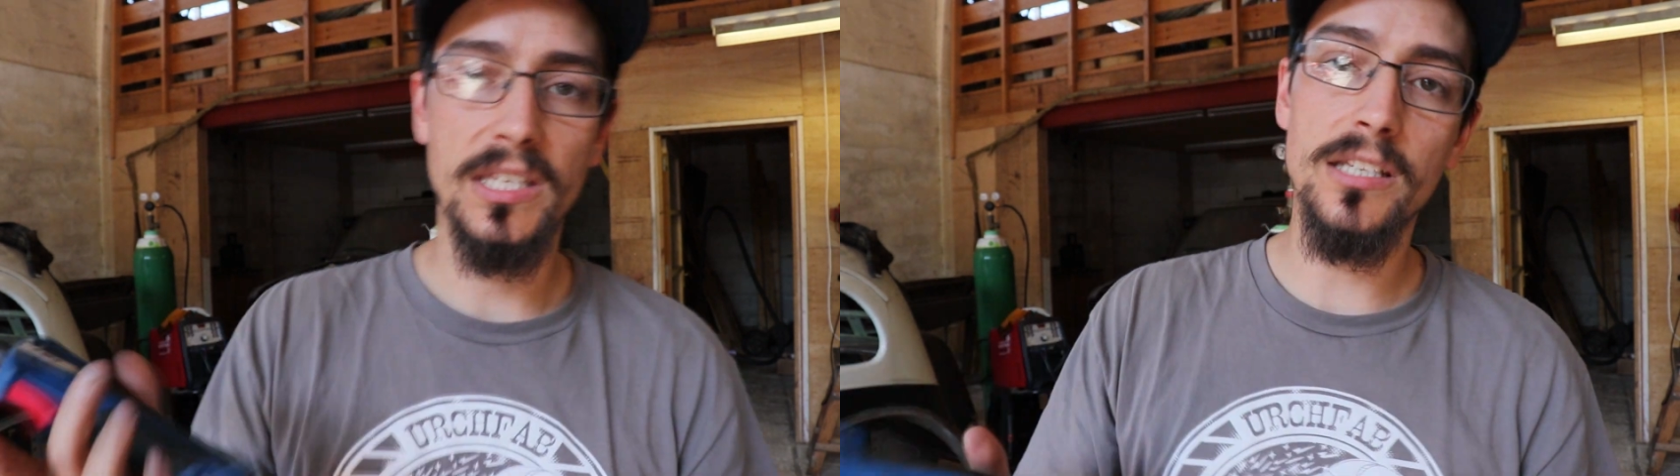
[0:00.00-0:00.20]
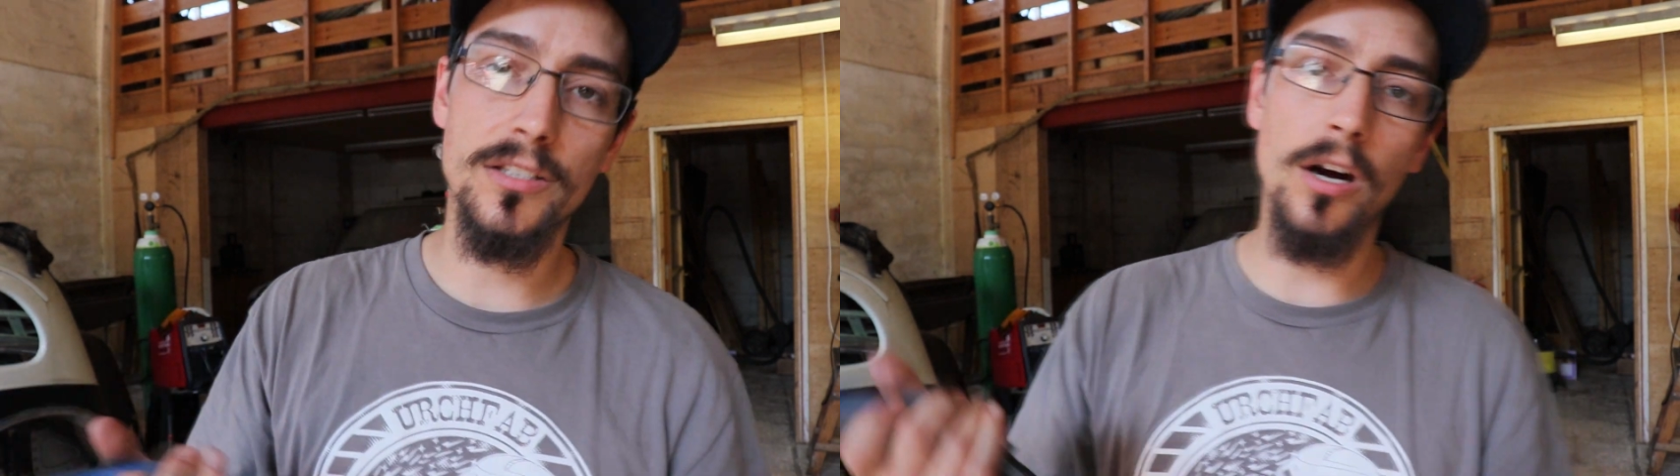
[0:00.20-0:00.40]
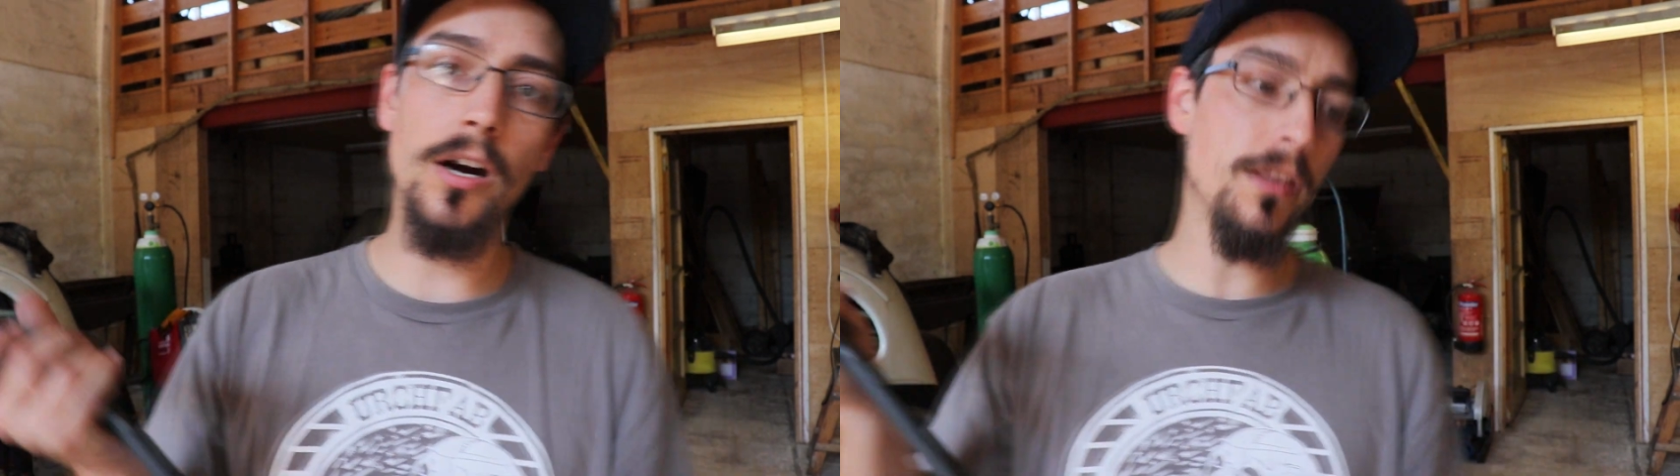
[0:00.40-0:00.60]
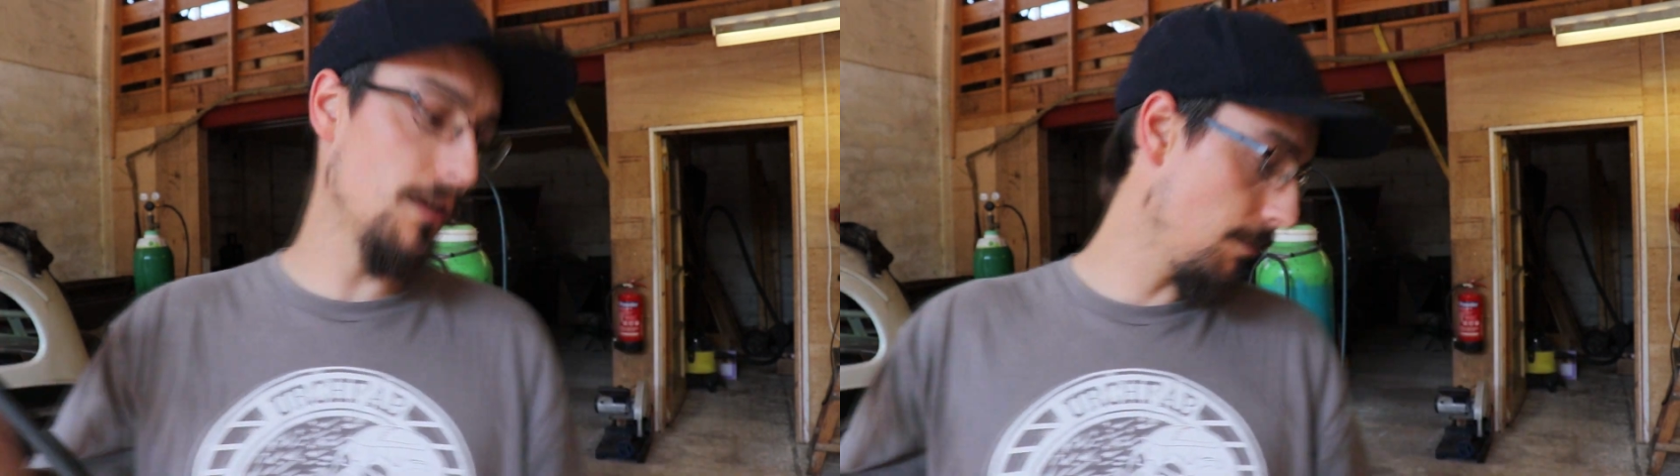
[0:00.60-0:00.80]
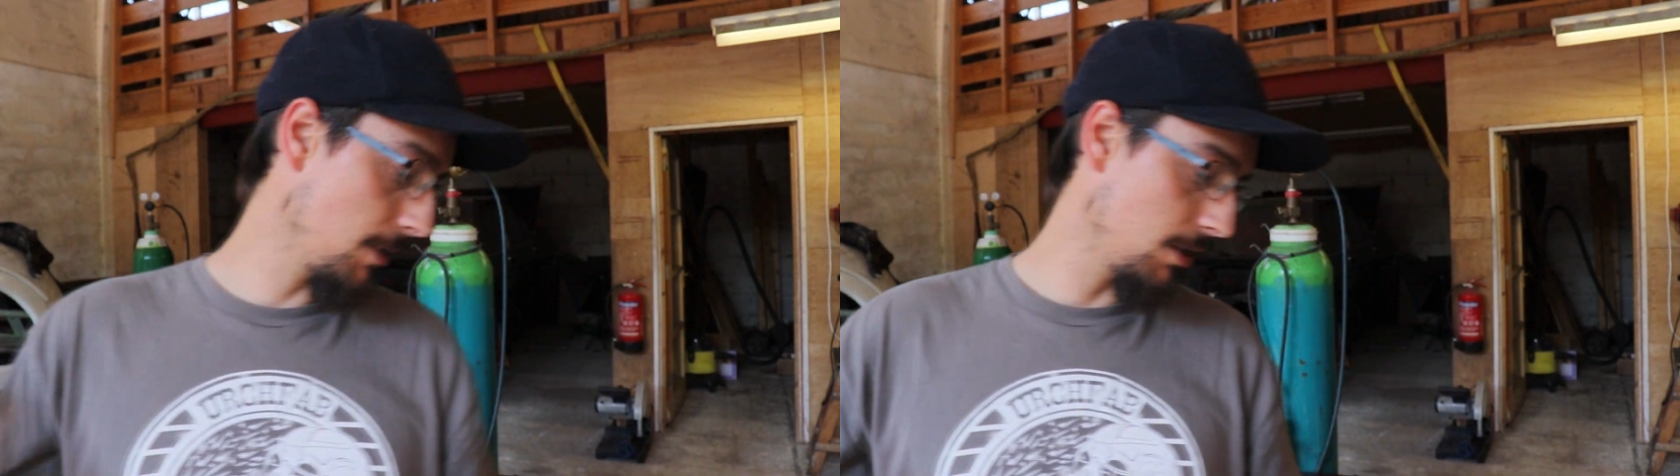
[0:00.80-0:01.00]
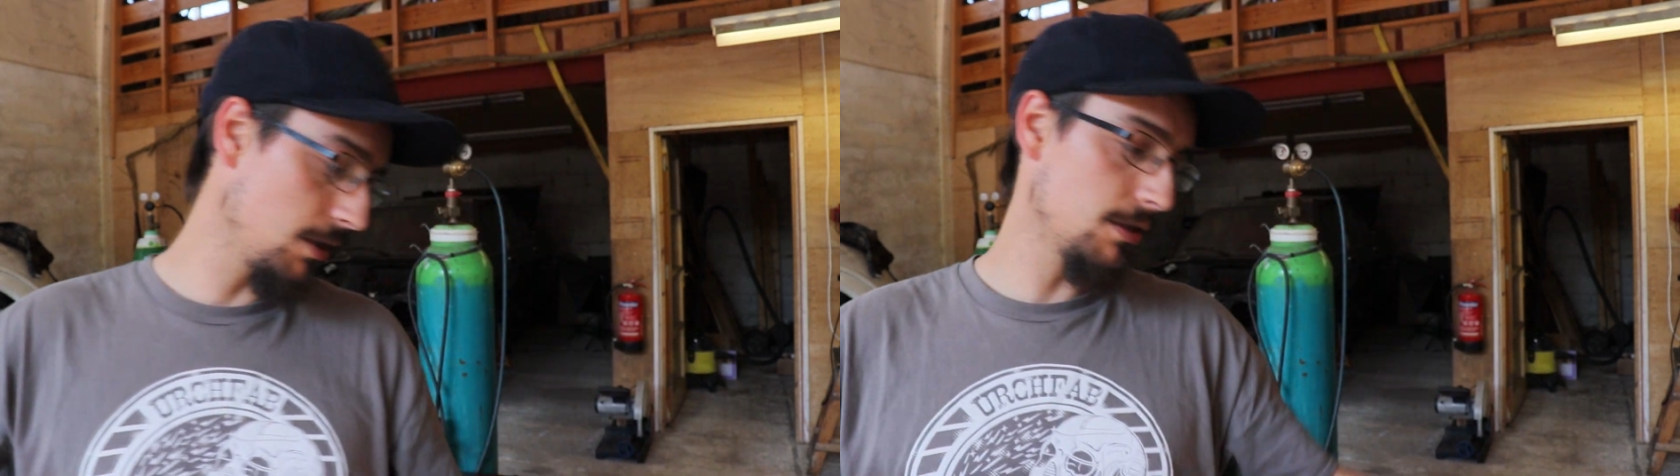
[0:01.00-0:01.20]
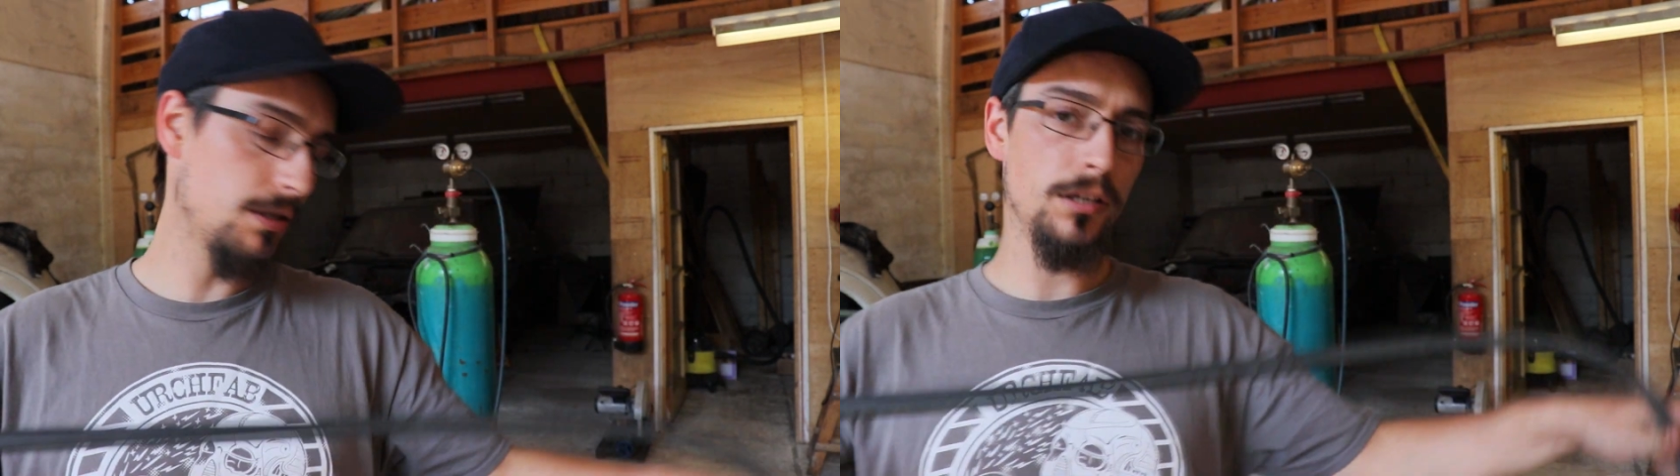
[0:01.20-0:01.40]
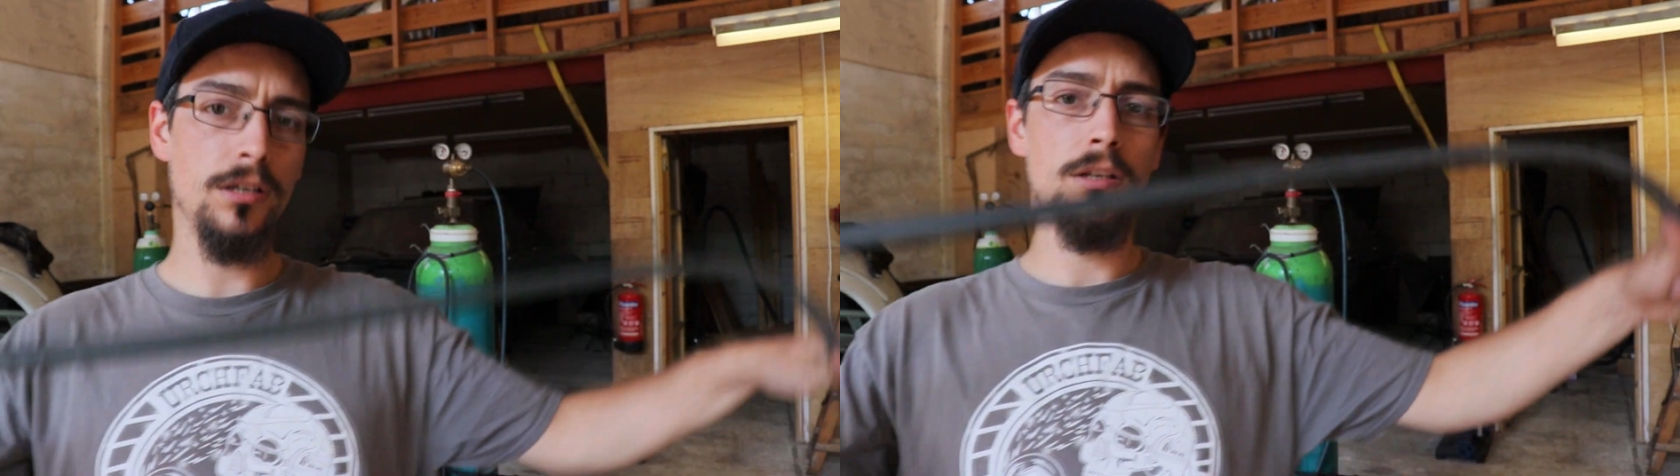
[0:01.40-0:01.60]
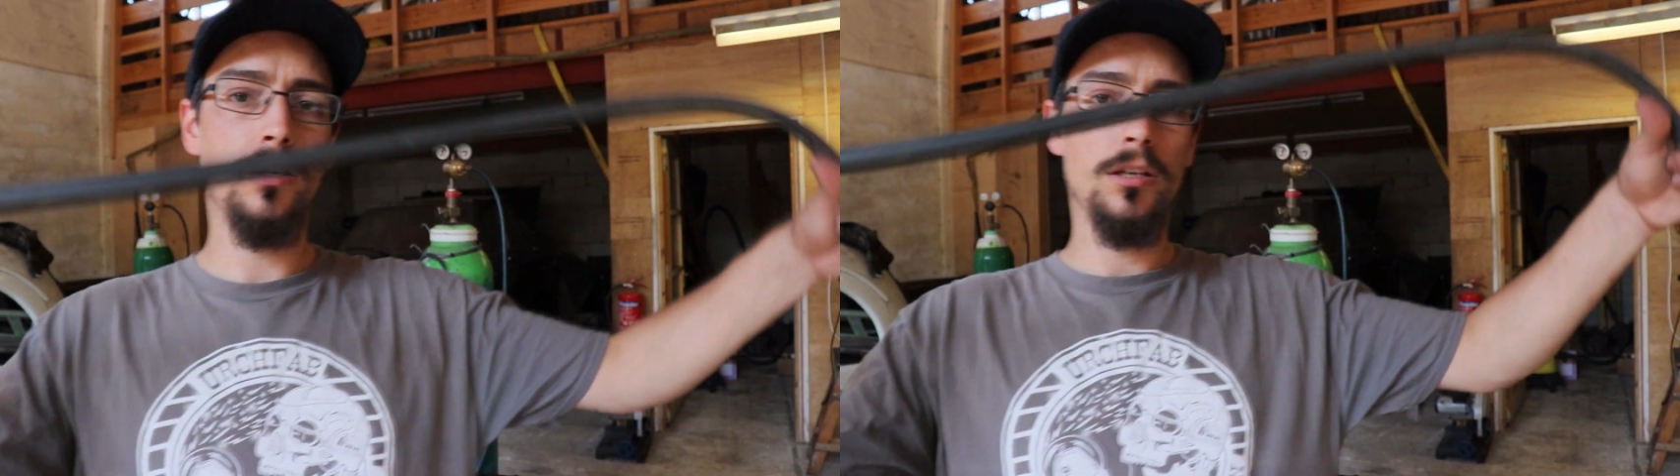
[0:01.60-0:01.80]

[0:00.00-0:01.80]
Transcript: it's either because